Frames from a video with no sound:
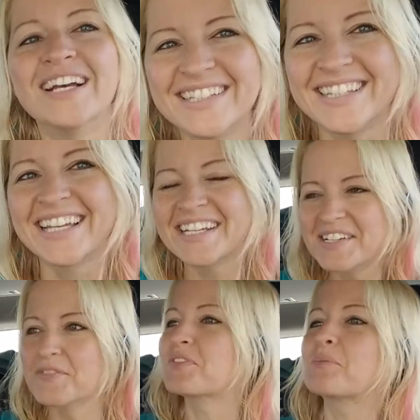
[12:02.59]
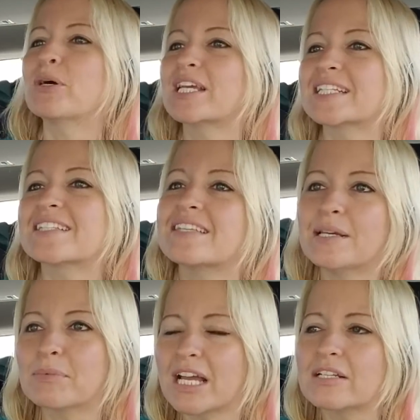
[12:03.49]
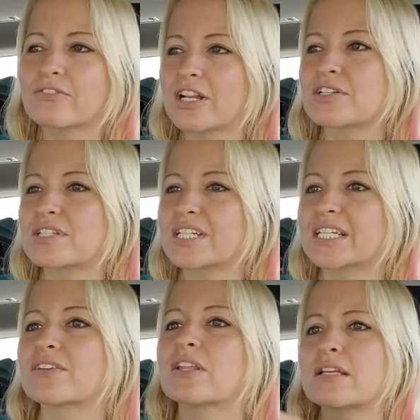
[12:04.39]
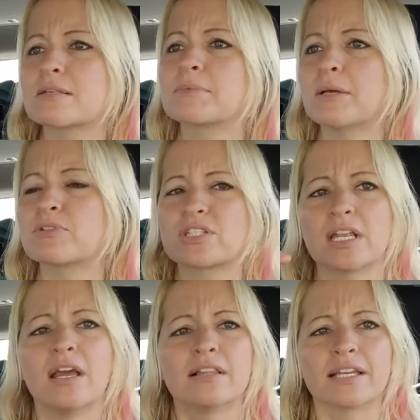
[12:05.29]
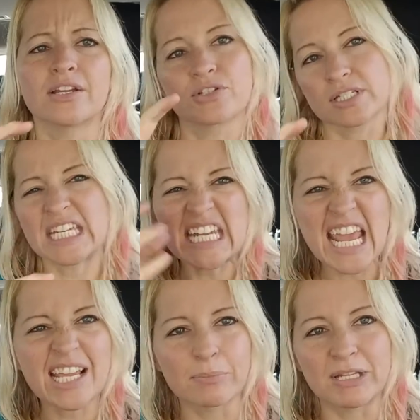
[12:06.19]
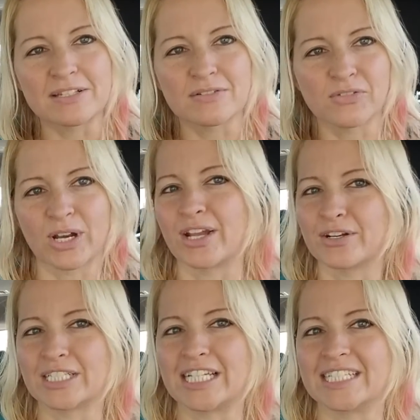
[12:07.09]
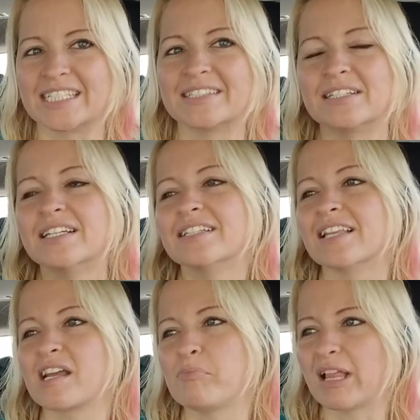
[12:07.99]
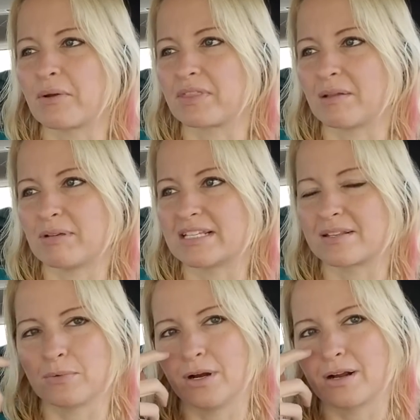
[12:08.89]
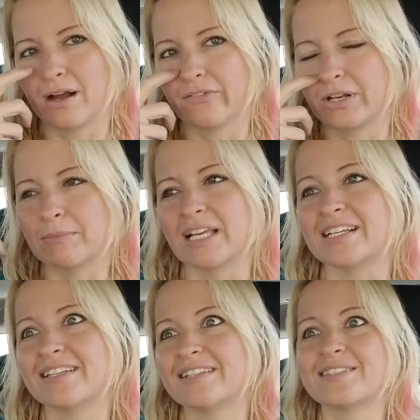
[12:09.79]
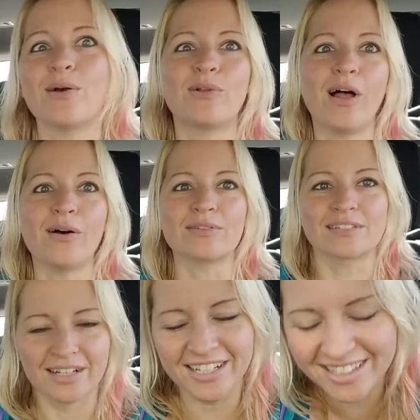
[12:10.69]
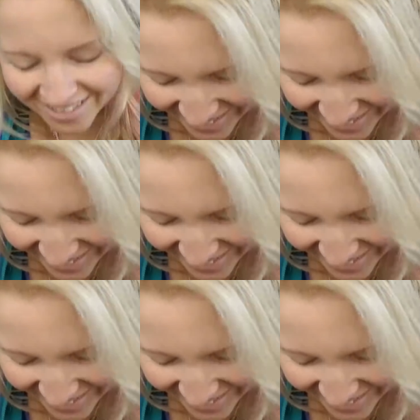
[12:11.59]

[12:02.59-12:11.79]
Like, but I could see him kind of registering, or like sometimes just like he'll just take a piece of what I created and like play with that piece and walk off, and I'm like, he's so close, you know?